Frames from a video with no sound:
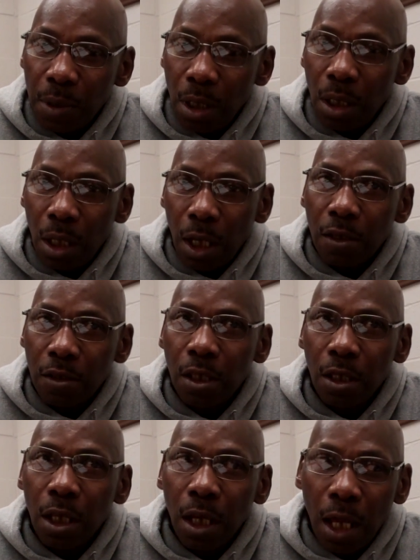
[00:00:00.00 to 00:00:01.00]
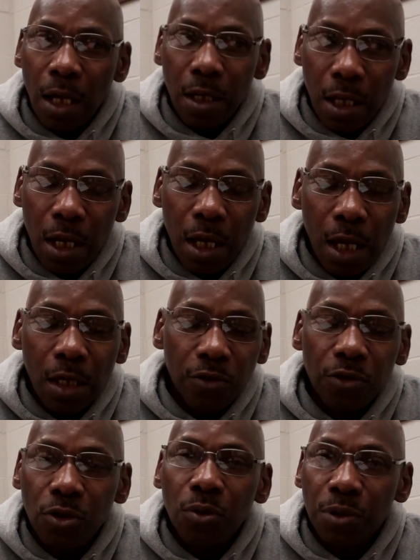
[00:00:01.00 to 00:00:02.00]
And I think a lot of that had
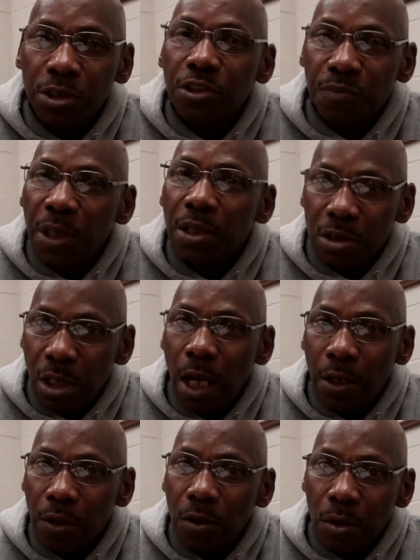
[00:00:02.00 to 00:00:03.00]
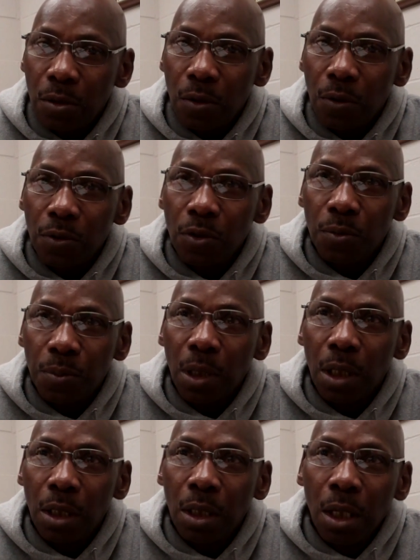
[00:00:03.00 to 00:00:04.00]
to do with just being tired. You
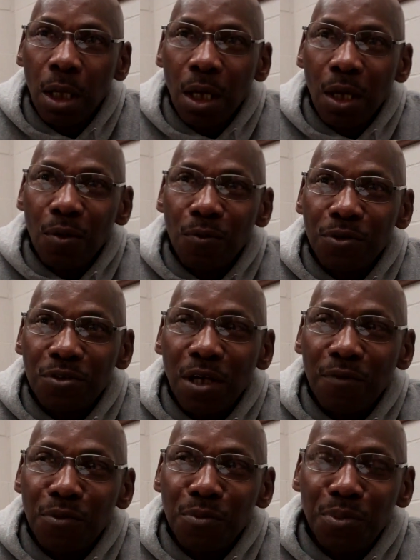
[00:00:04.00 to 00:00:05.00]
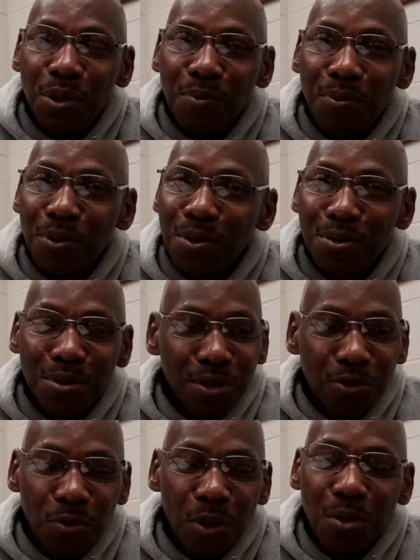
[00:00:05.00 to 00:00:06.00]
play with 7 people, and you
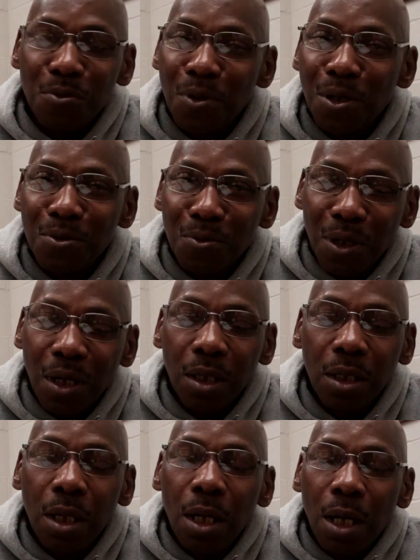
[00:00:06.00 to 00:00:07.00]
just run, run, run.